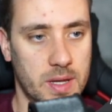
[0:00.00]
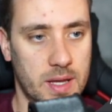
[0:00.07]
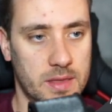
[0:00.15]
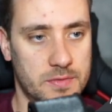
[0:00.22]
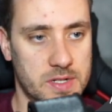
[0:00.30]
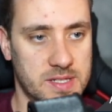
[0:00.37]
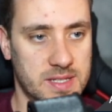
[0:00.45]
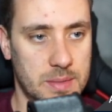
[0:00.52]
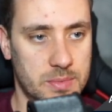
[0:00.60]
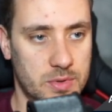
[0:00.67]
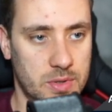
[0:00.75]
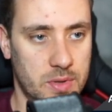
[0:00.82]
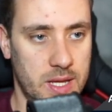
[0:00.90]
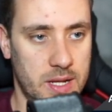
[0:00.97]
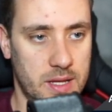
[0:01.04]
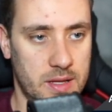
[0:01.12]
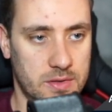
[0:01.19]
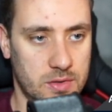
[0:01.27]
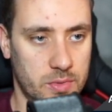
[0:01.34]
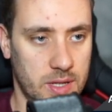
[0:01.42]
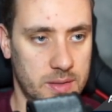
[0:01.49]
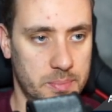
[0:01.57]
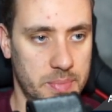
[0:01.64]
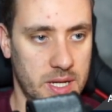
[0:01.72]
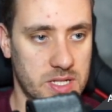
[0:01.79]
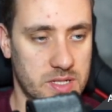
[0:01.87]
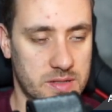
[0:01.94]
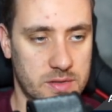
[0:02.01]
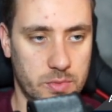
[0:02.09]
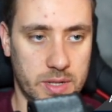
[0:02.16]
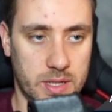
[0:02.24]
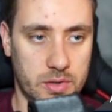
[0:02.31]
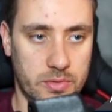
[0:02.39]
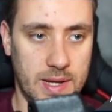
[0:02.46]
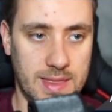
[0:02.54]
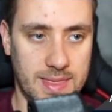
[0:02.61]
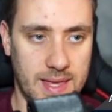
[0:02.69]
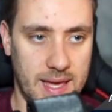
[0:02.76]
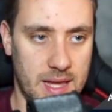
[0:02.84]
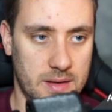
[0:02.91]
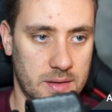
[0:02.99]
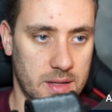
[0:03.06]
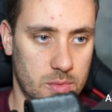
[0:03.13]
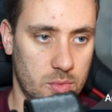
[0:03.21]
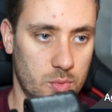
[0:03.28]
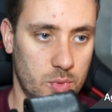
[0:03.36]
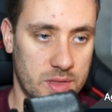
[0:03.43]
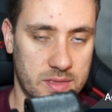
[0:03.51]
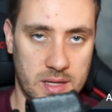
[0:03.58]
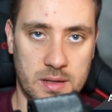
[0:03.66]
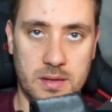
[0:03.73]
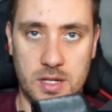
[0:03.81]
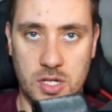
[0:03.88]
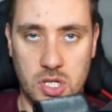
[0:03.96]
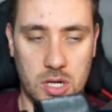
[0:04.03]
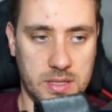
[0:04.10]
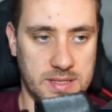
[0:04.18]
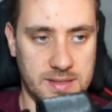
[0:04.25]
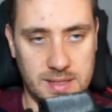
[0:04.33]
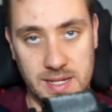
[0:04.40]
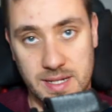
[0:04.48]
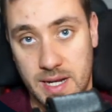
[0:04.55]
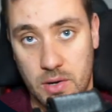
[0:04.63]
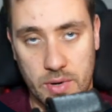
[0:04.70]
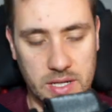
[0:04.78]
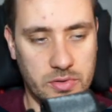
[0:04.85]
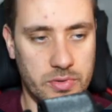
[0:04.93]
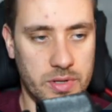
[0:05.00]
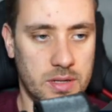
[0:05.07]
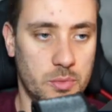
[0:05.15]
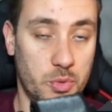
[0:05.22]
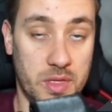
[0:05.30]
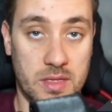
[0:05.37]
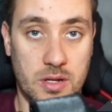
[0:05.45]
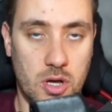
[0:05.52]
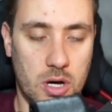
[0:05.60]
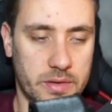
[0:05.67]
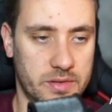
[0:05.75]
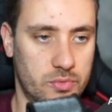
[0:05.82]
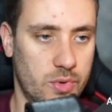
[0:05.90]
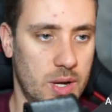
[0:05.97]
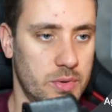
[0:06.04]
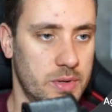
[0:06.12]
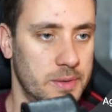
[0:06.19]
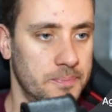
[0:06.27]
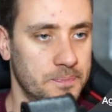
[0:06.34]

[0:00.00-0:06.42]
And the first step to do that is going in pages. We're going to create that within the dogs directory, within the dogs route.